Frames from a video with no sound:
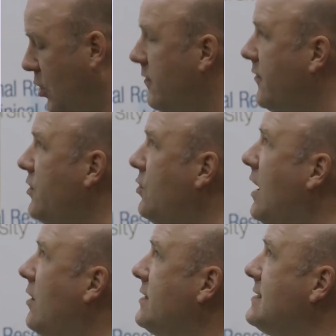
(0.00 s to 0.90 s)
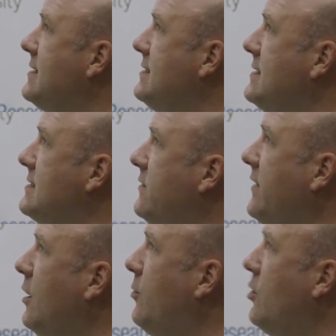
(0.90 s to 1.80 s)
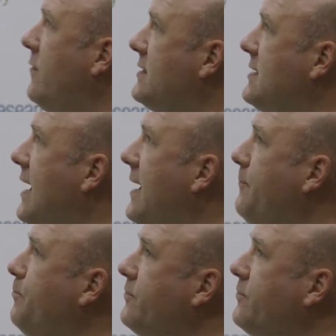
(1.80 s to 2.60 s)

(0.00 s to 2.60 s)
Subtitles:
overview how these diseases develop over time